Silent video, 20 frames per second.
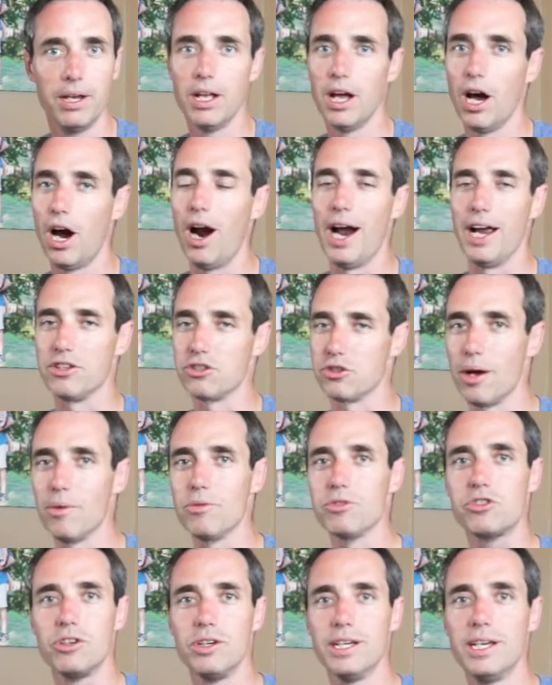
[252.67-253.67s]
All right, so that
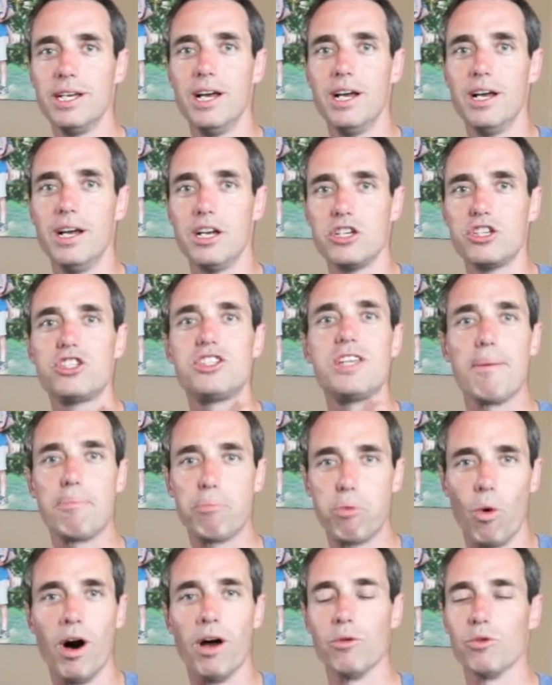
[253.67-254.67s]
was really step
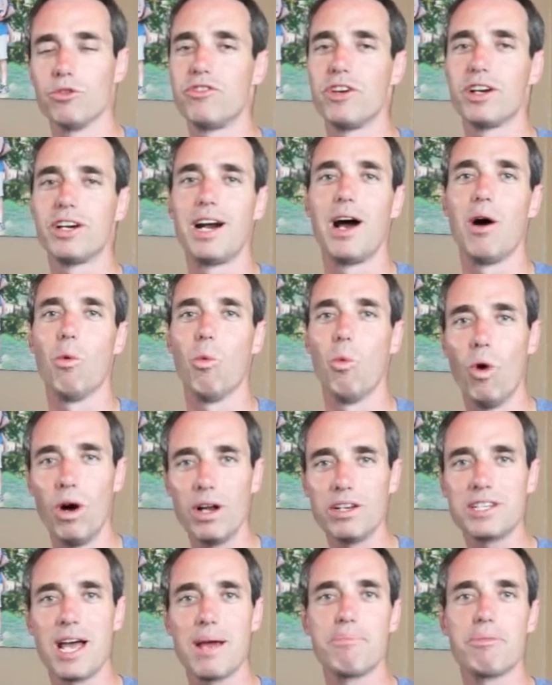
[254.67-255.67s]
one, was figure out what
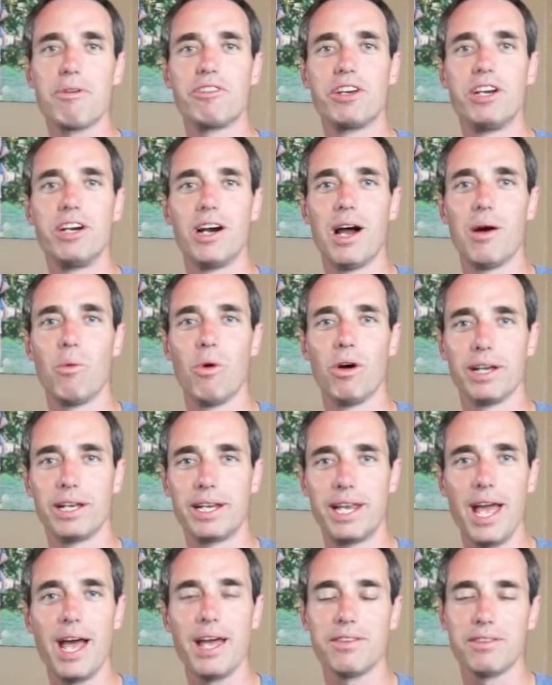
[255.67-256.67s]
type of gear I want to
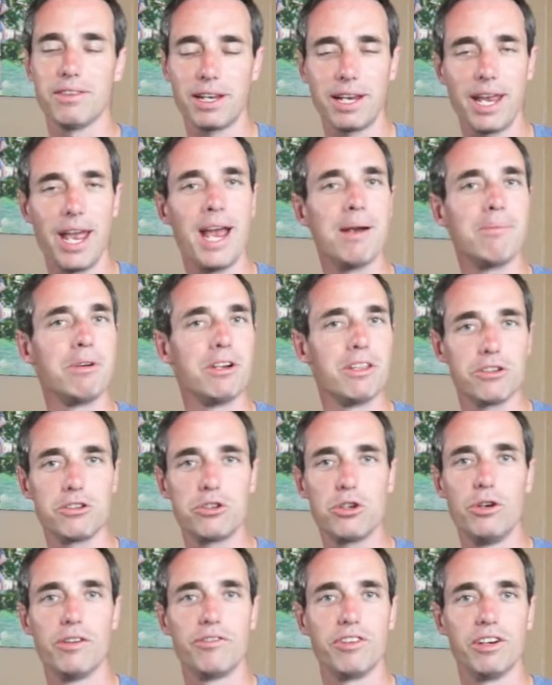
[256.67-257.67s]
get, the camera, the
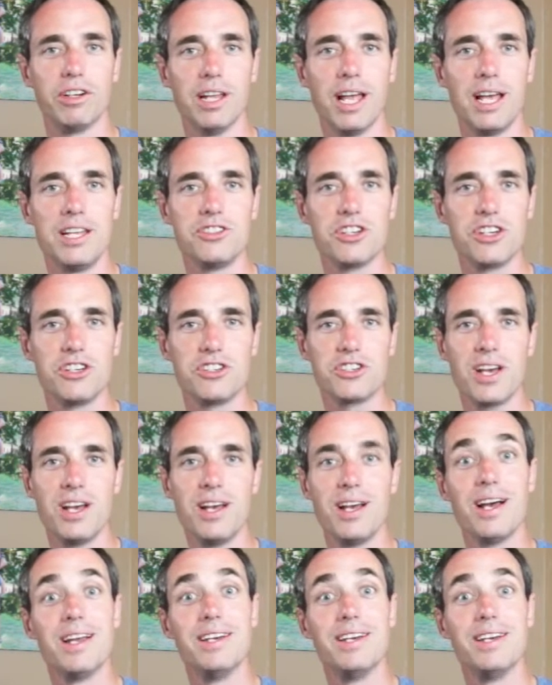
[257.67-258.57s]
two different lenses.